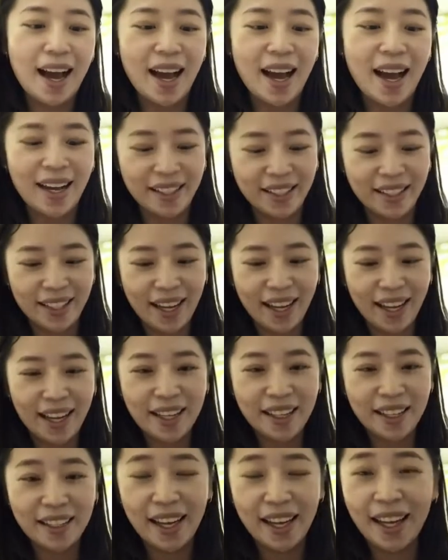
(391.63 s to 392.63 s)
I
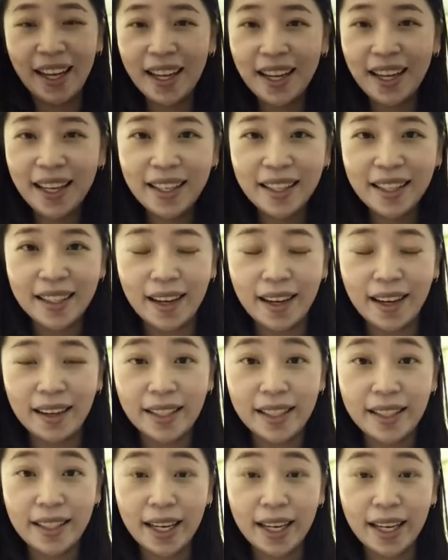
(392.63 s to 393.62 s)
then
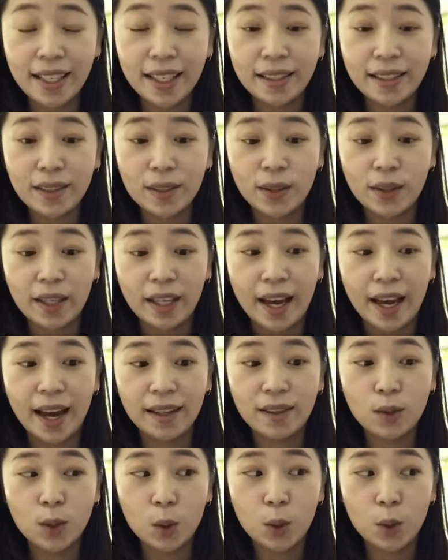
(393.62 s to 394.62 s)
decided to
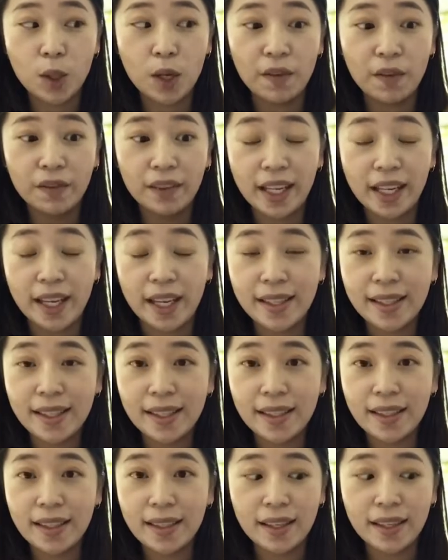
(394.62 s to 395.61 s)
get three of these
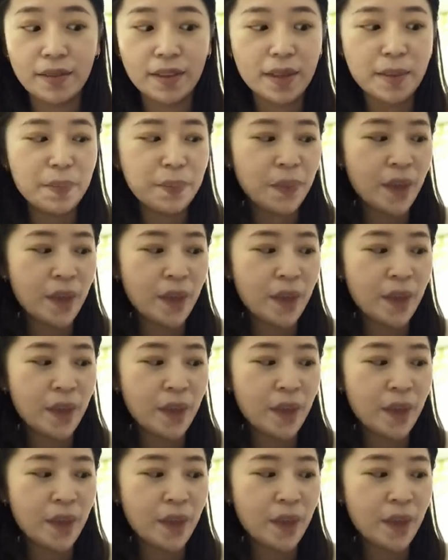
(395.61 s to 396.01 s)
serum.